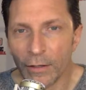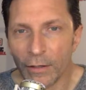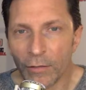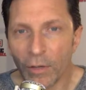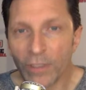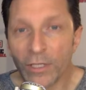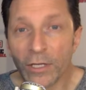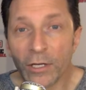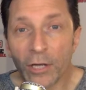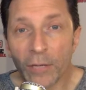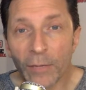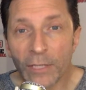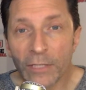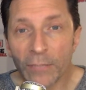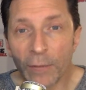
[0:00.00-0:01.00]
Question
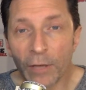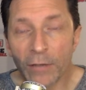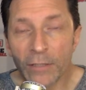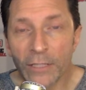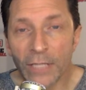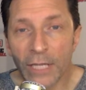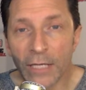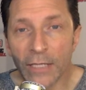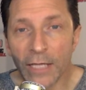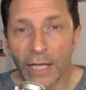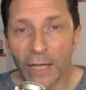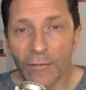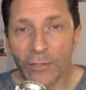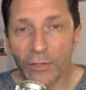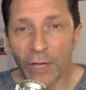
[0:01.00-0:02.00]
Kirby Smart's in
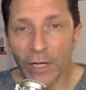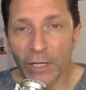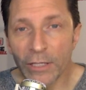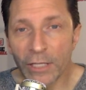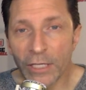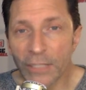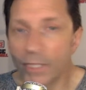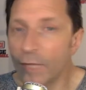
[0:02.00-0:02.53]
game strategies.